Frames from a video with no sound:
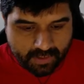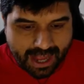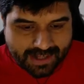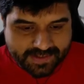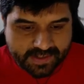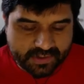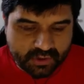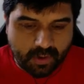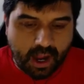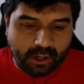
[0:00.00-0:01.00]
Access
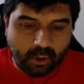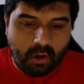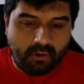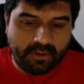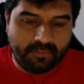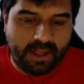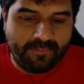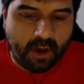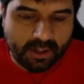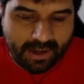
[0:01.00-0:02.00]
to a higher quality of life
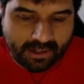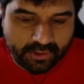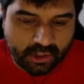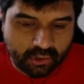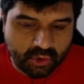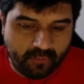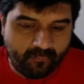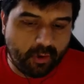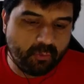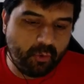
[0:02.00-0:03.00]
automatically heals you of
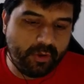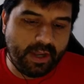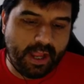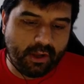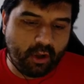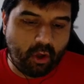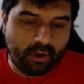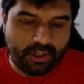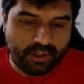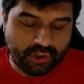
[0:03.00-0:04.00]
1 ruin and all
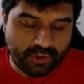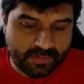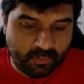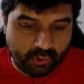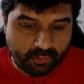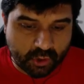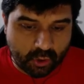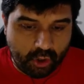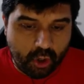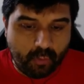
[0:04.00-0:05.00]
conditions when you
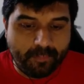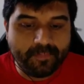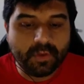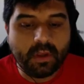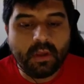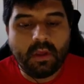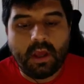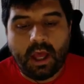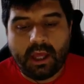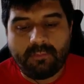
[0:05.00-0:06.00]
return home.
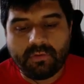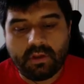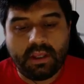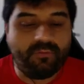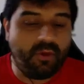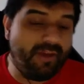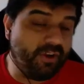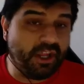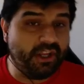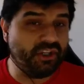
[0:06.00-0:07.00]
If you have
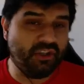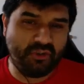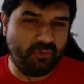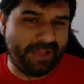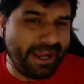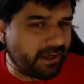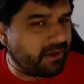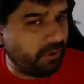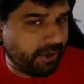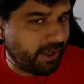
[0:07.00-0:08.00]
any conditions you like,
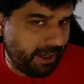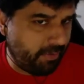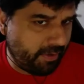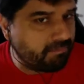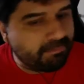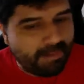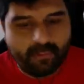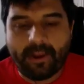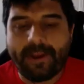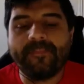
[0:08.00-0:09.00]
you can keep them, by
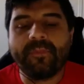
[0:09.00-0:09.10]
the way.